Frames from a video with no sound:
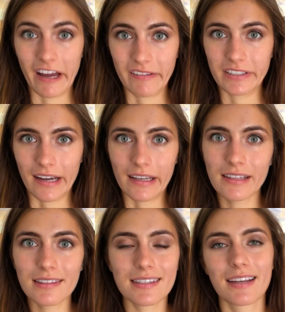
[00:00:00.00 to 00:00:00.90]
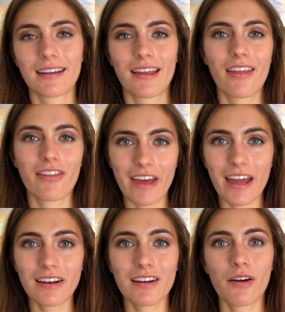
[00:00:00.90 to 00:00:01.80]
5 seconds,
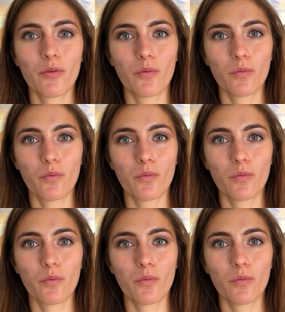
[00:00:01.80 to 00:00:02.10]
then